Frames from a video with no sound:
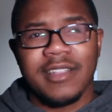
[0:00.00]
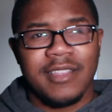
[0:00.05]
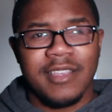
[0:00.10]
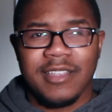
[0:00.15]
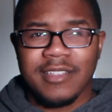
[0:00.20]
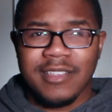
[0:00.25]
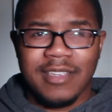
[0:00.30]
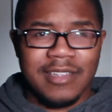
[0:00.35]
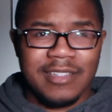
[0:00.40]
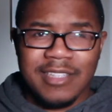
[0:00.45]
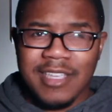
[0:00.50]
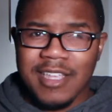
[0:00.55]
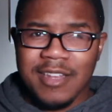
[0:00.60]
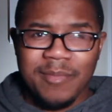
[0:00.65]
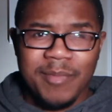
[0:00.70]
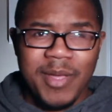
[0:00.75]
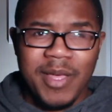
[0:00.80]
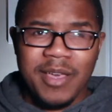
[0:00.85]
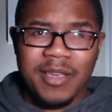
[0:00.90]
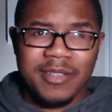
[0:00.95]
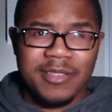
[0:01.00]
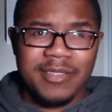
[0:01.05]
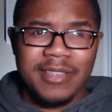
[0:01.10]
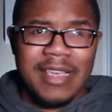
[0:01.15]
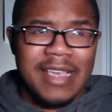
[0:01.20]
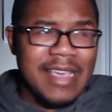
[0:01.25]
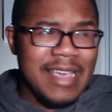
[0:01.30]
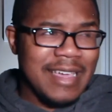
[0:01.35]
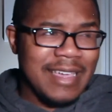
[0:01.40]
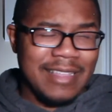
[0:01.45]
think it's like 10 bucks.
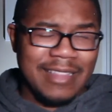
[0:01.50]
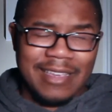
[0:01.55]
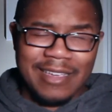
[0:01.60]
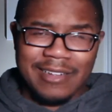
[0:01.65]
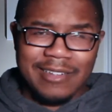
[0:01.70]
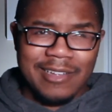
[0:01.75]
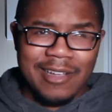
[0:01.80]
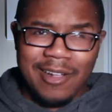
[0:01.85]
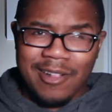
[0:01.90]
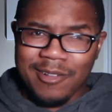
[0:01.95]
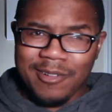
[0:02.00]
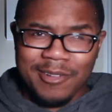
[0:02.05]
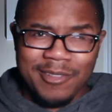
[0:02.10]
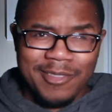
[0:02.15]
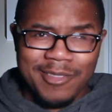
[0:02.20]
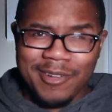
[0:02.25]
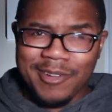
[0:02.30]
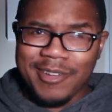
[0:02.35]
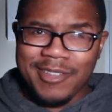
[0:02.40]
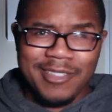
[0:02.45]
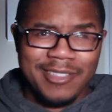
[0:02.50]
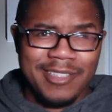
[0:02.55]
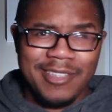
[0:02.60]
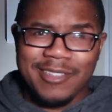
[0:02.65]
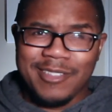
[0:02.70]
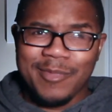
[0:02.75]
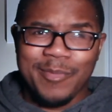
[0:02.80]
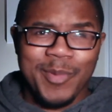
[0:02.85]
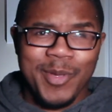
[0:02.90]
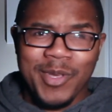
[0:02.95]
I get like
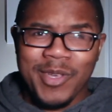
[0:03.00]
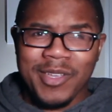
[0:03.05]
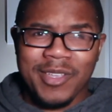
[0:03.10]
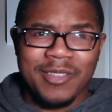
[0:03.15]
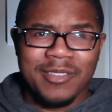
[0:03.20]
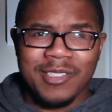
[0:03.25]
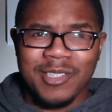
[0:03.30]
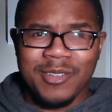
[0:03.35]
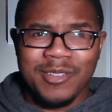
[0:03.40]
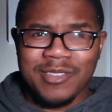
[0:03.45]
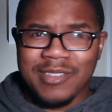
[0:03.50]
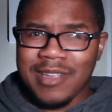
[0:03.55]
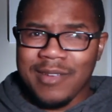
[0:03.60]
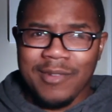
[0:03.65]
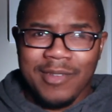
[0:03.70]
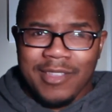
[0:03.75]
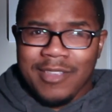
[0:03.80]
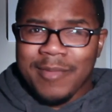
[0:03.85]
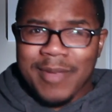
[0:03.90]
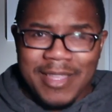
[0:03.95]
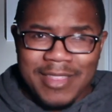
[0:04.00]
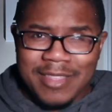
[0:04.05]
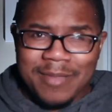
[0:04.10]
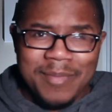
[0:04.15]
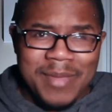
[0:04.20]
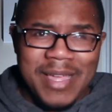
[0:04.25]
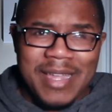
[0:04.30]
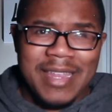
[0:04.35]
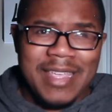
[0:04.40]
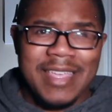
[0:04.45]
$1.30 a book. So it's not really about the
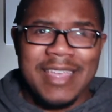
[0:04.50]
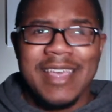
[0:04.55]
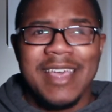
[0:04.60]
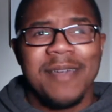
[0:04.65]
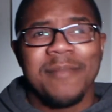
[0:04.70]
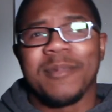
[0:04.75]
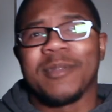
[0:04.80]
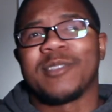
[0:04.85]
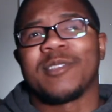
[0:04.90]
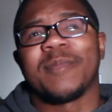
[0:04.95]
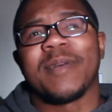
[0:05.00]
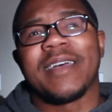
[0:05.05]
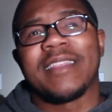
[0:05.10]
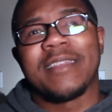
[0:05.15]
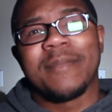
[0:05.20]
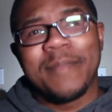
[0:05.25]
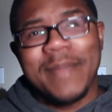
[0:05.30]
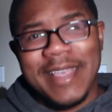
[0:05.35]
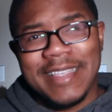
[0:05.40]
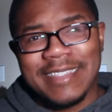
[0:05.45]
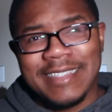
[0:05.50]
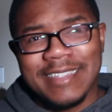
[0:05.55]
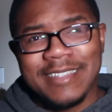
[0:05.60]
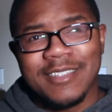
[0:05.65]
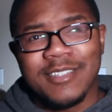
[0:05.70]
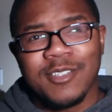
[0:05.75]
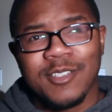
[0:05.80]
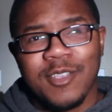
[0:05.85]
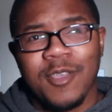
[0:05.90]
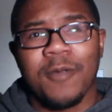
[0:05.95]
money, but it's about the
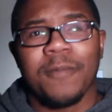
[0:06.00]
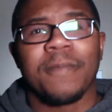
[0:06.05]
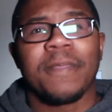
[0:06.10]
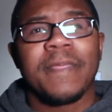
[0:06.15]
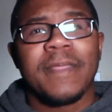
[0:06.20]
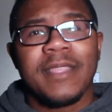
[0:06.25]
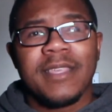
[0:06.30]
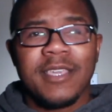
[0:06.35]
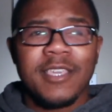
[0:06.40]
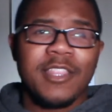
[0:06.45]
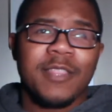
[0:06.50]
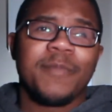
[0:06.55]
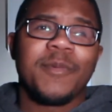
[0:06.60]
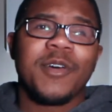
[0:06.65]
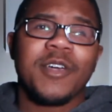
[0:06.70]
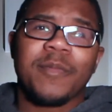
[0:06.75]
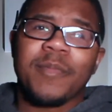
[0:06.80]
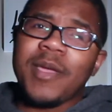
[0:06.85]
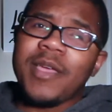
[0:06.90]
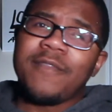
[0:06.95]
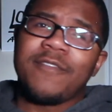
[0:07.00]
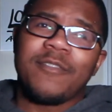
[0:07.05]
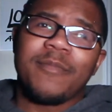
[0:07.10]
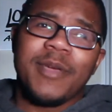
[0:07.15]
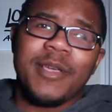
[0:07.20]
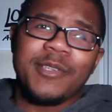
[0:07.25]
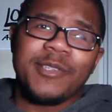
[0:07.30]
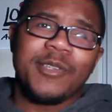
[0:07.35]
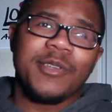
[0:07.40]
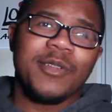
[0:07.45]
message. So get the book, Pay
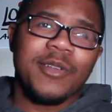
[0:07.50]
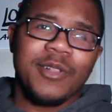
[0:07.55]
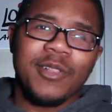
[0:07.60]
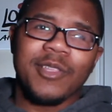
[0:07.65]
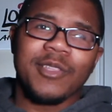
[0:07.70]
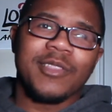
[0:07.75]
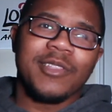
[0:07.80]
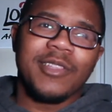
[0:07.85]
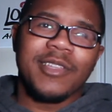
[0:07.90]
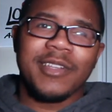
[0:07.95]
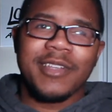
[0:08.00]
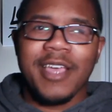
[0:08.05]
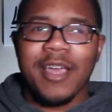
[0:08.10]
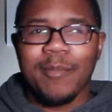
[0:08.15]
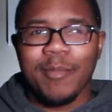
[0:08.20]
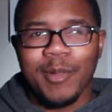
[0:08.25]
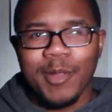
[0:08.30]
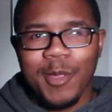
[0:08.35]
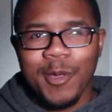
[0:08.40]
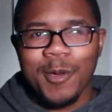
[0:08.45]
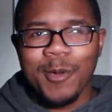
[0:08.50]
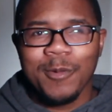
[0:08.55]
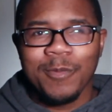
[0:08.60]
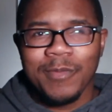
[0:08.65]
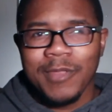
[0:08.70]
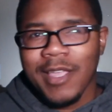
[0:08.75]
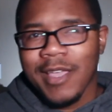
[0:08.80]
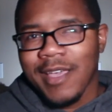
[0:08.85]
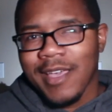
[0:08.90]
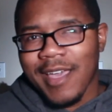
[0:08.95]
Information, click the link down
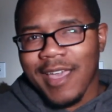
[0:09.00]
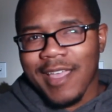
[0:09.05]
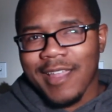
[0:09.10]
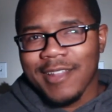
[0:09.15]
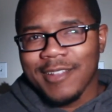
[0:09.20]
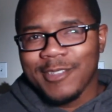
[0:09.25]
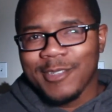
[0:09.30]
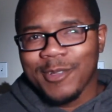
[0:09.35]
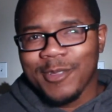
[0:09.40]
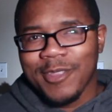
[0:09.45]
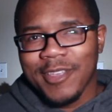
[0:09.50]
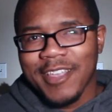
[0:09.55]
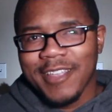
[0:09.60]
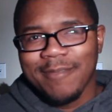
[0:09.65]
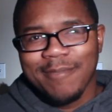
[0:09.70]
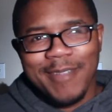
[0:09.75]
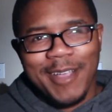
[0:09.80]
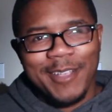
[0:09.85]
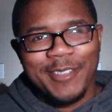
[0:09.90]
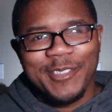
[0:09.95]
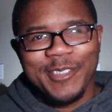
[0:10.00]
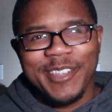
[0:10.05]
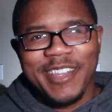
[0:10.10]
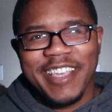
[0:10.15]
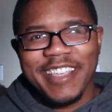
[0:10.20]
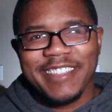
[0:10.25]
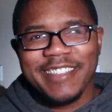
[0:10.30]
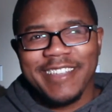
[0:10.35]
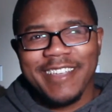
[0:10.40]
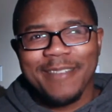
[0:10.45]
below. And until then, I'll see you
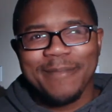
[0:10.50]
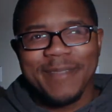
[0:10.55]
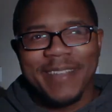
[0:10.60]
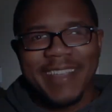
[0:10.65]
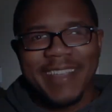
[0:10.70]
next time.